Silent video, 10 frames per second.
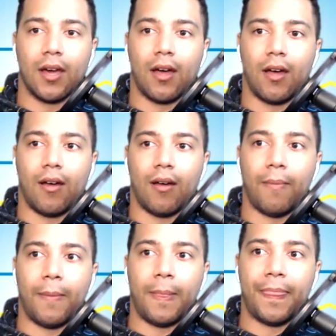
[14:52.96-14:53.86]

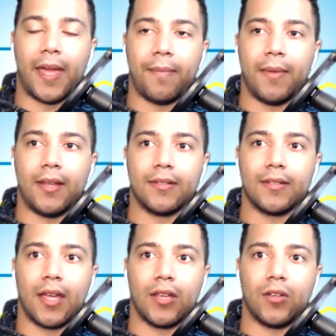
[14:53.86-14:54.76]
that means
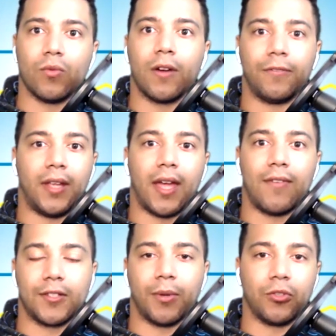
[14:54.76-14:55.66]
that you roughly have
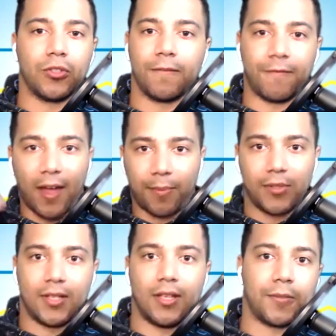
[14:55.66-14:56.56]
exposure, a
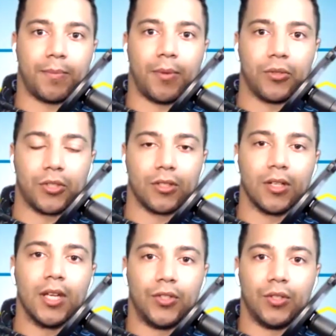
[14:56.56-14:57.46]
5% exposure
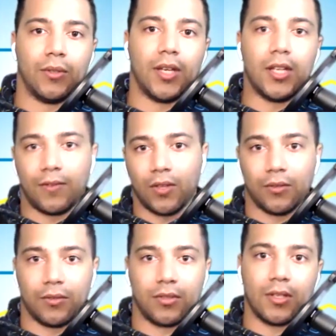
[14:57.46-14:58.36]
to each of
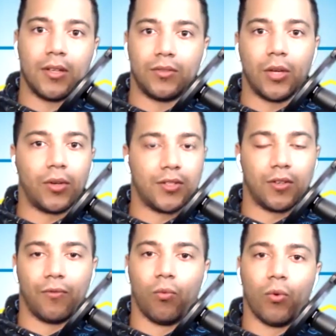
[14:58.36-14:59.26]
those tokens.
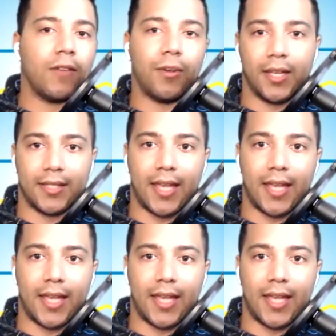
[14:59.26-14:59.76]
So if one of them gets